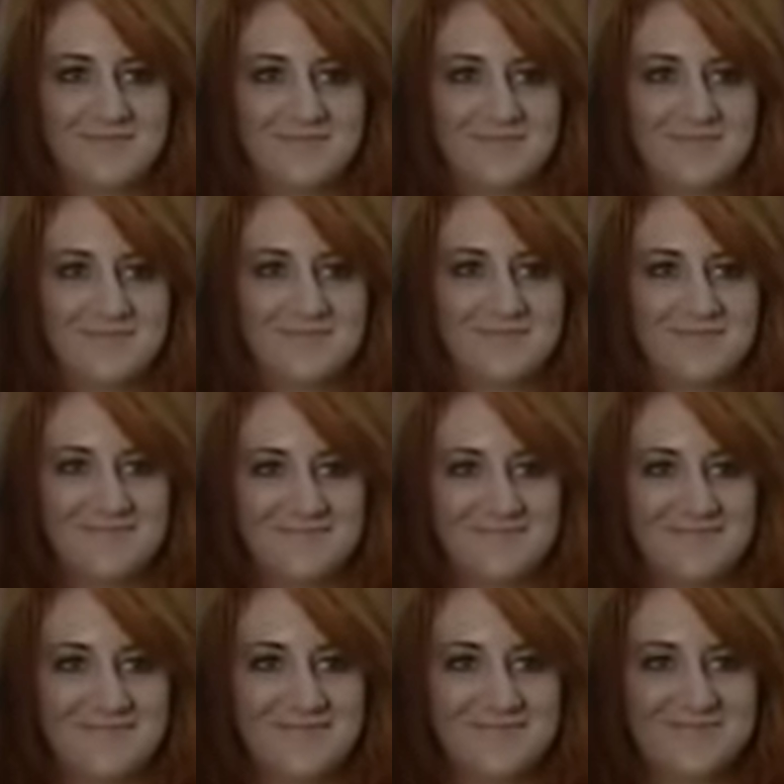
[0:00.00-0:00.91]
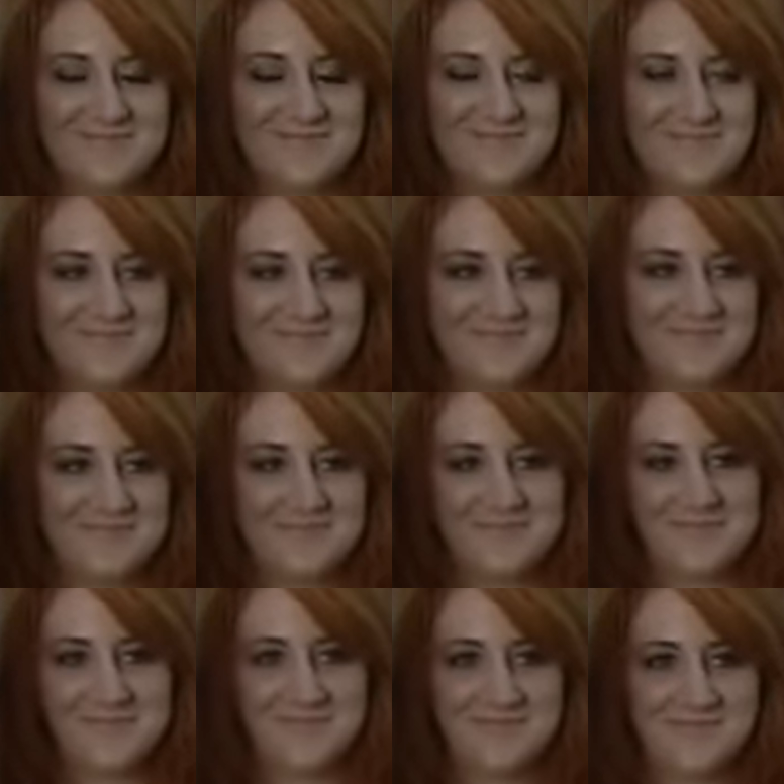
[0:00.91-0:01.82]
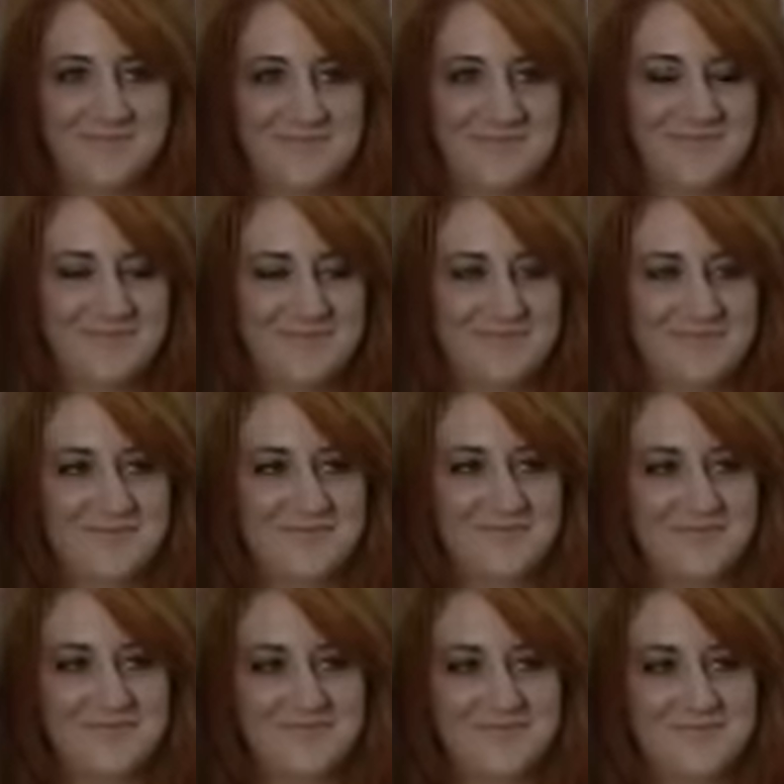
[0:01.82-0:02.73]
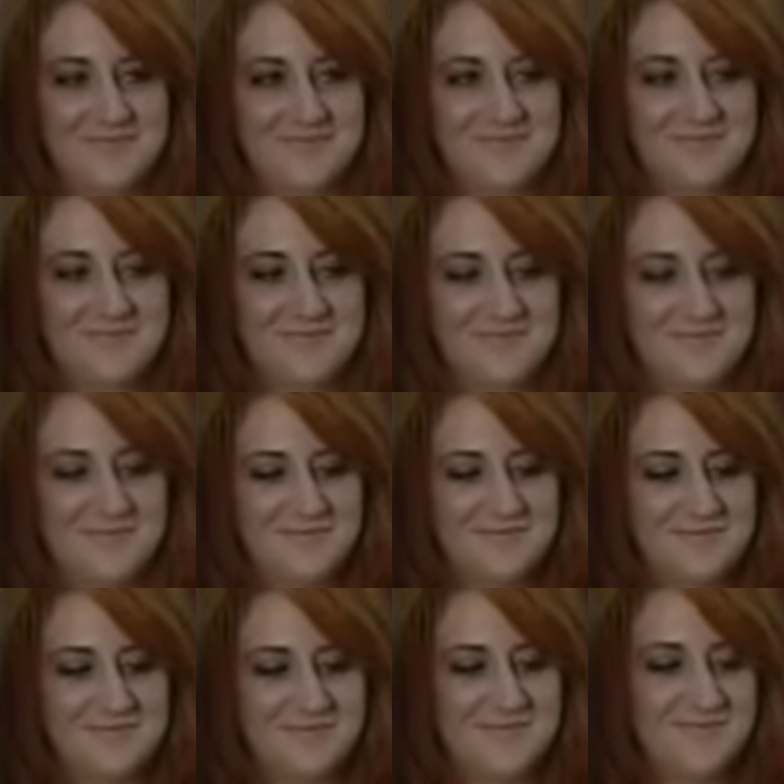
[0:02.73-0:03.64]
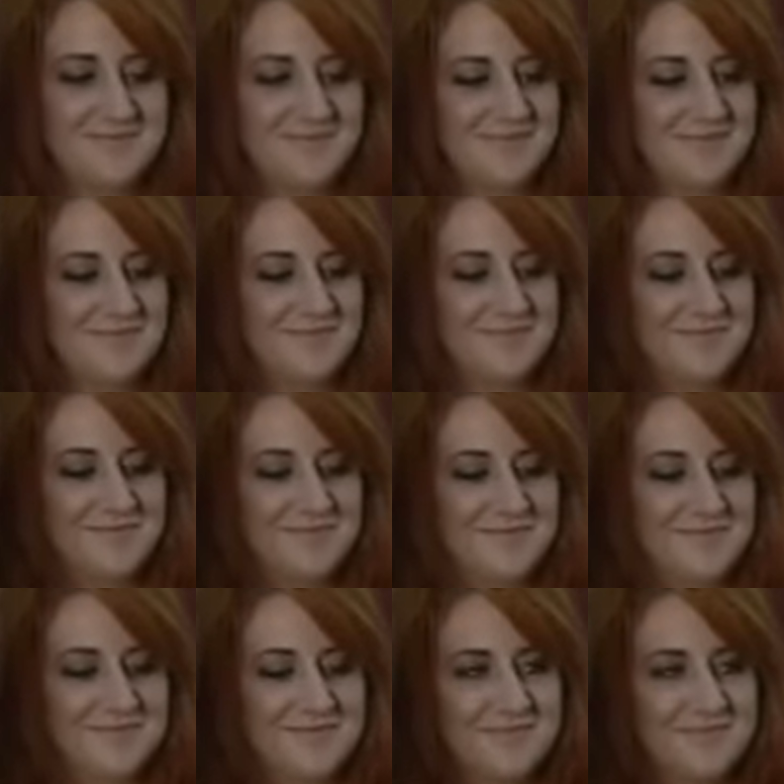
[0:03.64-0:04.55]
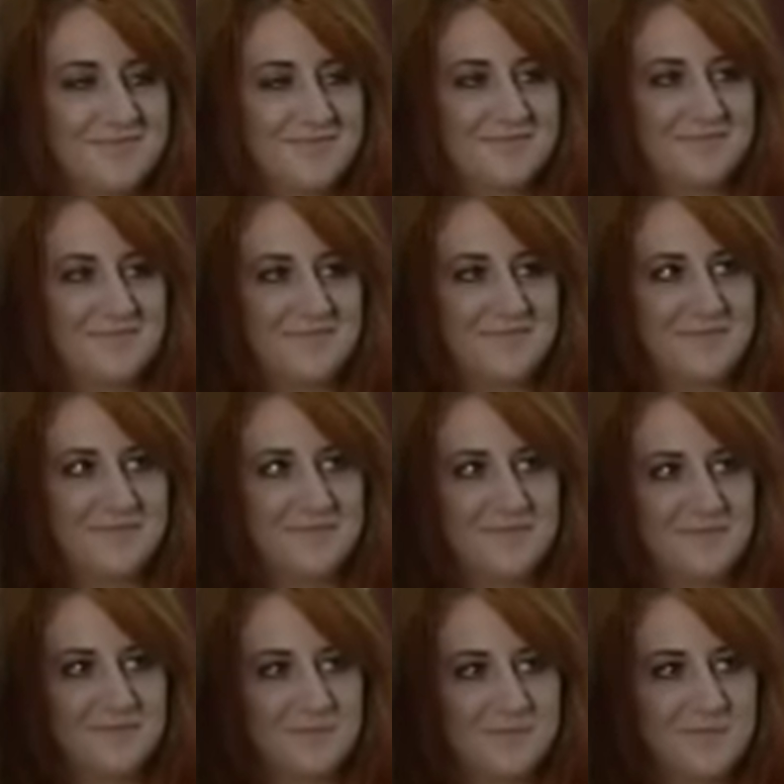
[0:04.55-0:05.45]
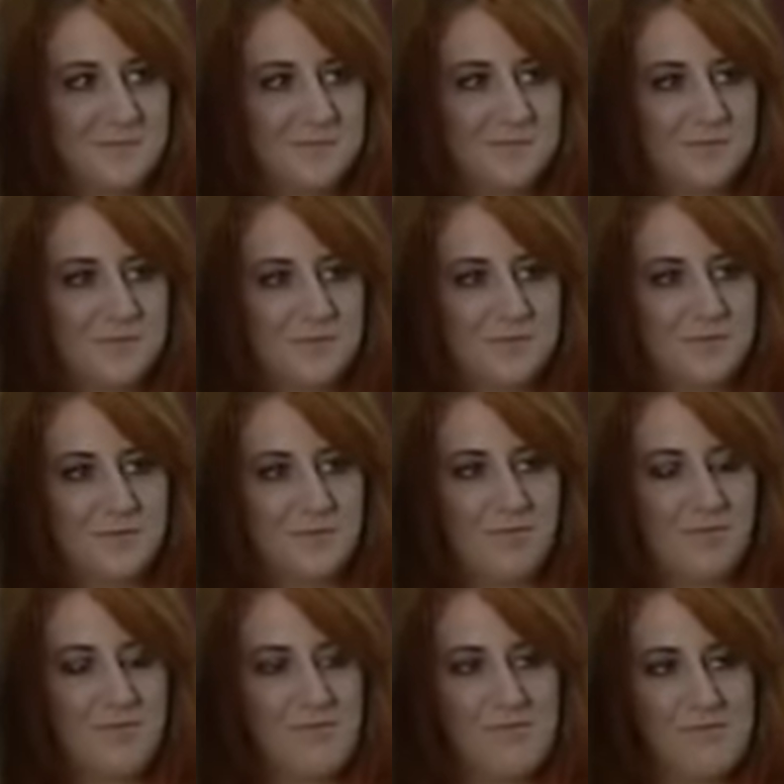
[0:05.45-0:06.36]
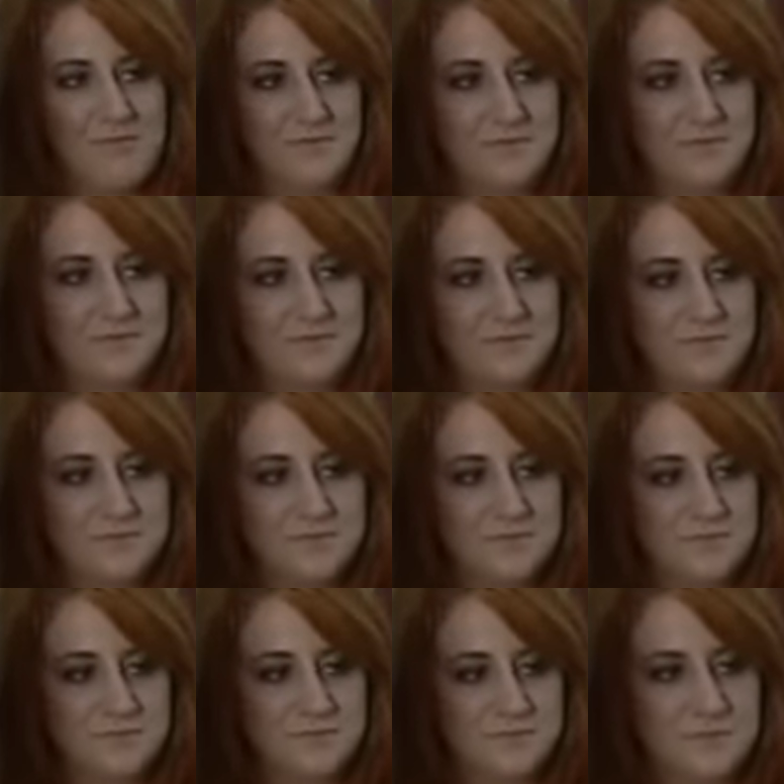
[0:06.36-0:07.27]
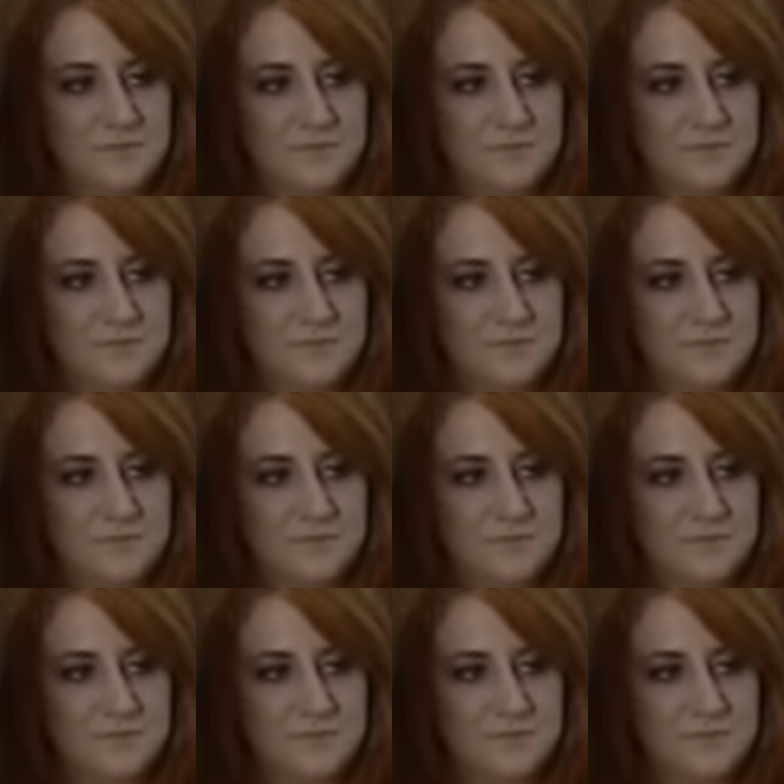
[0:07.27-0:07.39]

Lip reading: (silent)